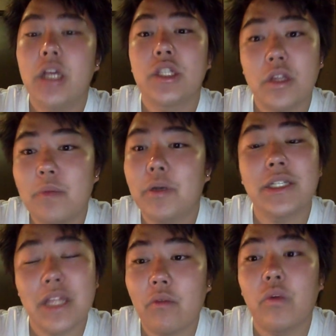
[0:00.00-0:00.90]
so the
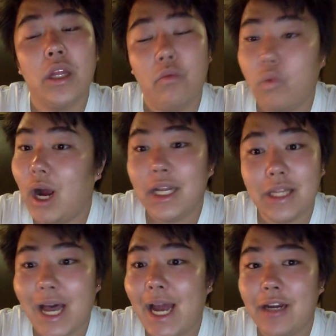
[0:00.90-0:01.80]
person that really wanted
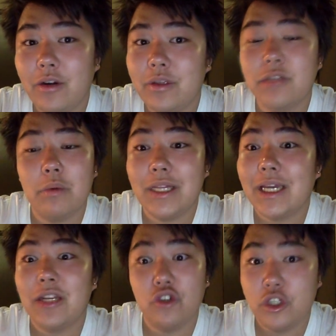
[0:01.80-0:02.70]
the high note is the one
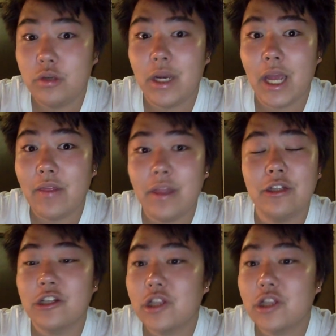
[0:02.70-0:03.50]
that can do it, and then